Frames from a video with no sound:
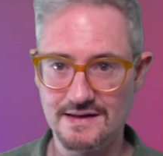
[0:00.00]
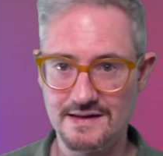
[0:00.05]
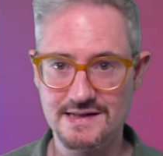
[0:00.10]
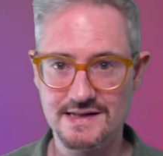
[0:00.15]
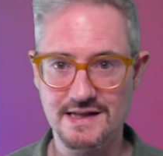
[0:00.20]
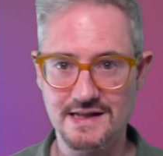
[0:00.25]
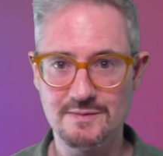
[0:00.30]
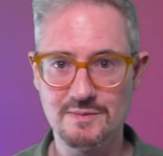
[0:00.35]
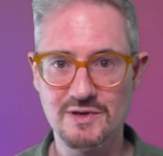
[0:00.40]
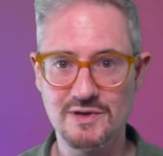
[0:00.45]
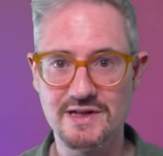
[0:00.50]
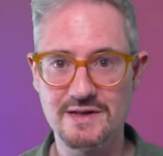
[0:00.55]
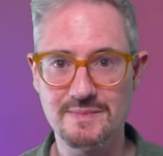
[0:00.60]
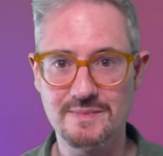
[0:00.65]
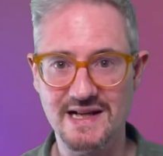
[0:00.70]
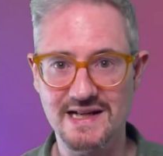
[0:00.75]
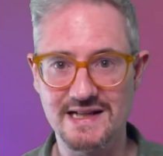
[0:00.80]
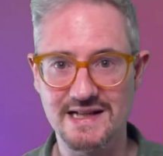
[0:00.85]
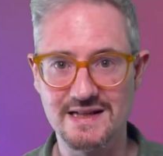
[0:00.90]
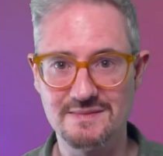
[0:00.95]
it's going to put you
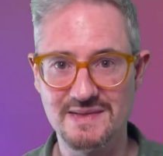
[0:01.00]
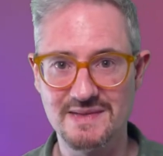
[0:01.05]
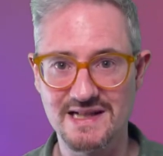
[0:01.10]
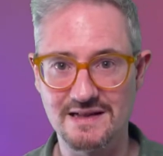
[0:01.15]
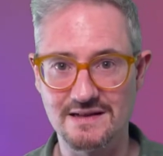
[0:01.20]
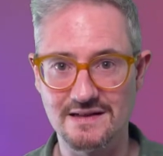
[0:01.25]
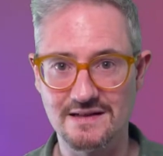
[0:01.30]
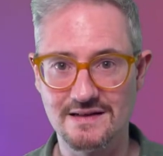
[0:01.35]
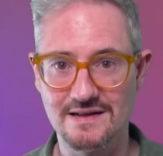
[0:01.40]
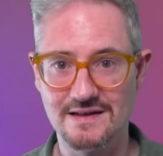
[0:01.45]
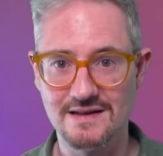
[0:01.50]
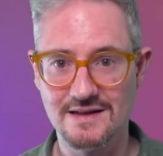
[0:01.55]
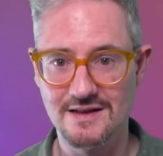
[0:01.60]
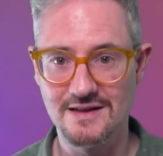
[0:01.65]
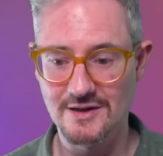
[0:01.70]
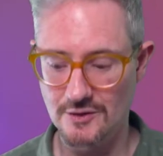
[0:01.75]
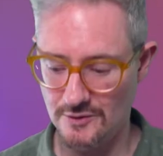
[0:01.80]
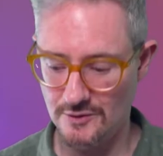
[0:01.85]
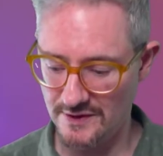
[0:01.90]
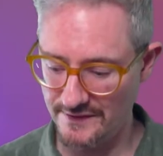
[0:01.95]
back in the middle.
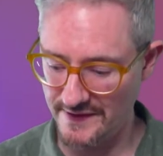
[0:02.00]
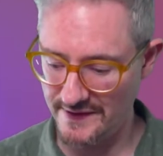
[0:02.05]
Or